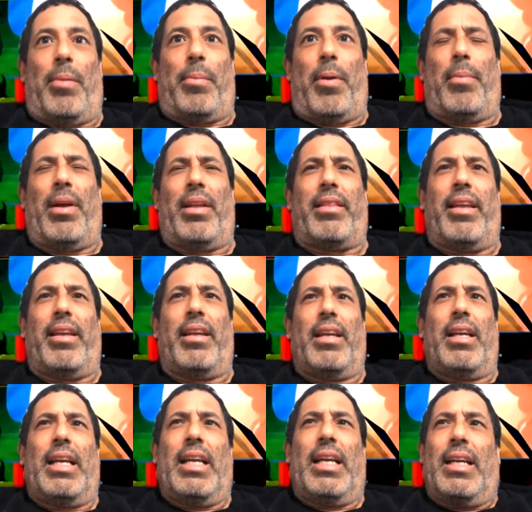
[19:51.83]
I remember, I think
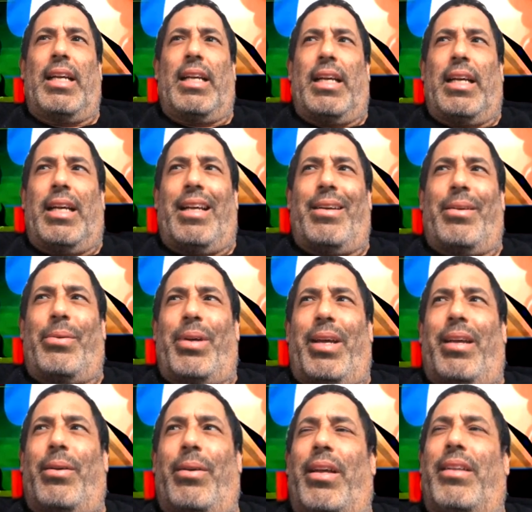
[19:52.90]

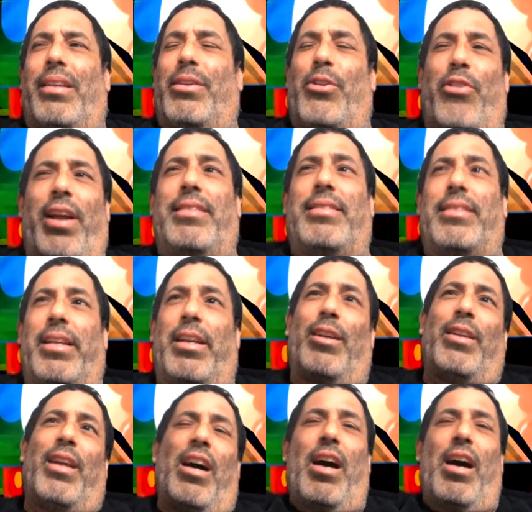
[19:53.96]
And the crazy thing
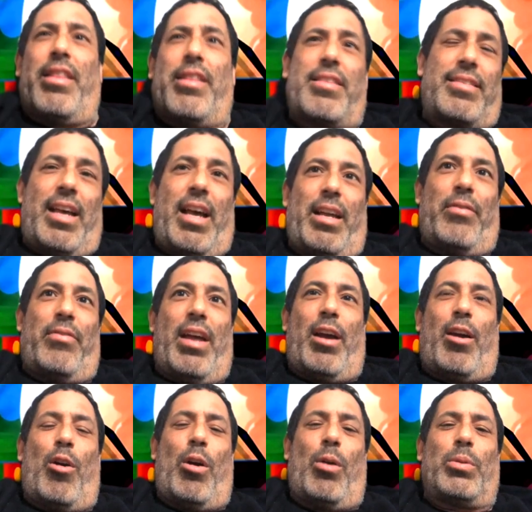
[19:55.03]
on the other side of
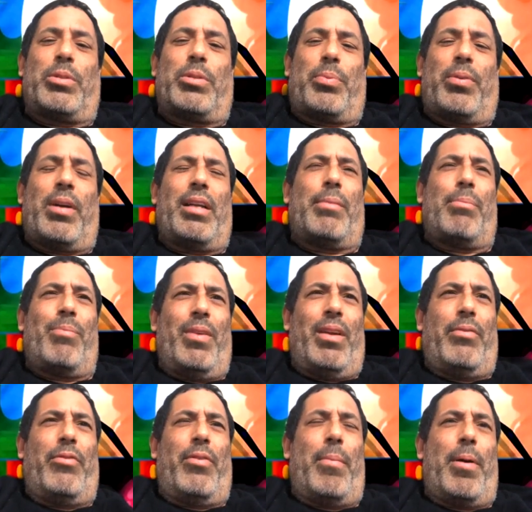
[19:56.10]
that car was,
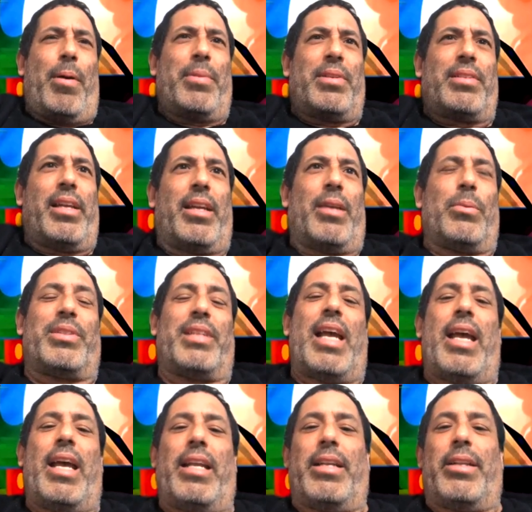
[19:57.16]
if I'm not mistaken, was the
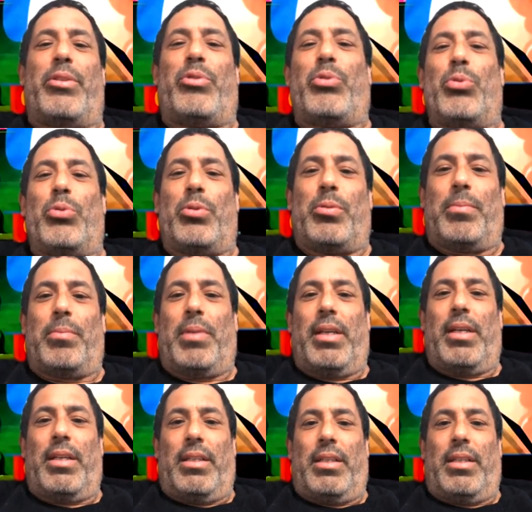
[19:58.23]
Hand of Doom